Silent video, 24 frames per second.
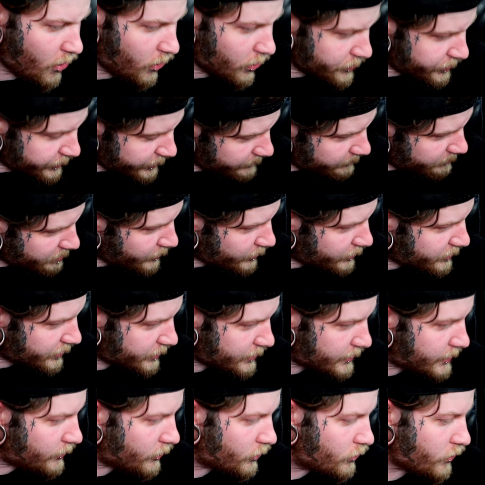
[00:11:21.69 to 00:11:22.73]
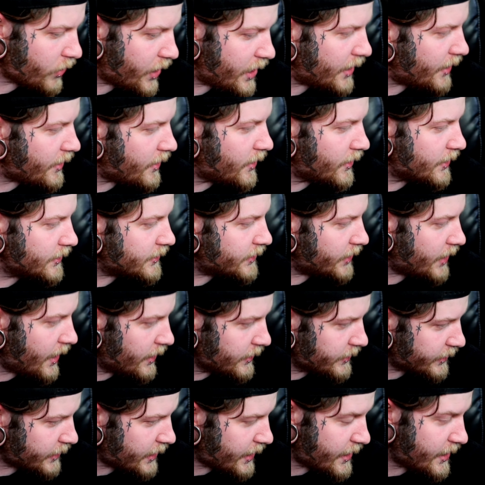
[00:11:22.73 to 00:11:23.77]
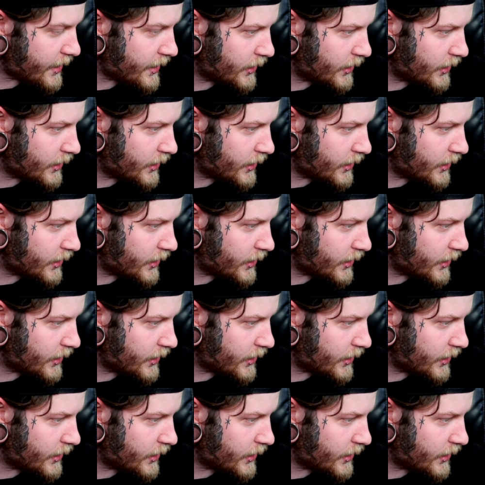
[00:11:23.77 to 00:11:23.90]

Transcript: Wholesome person, great content.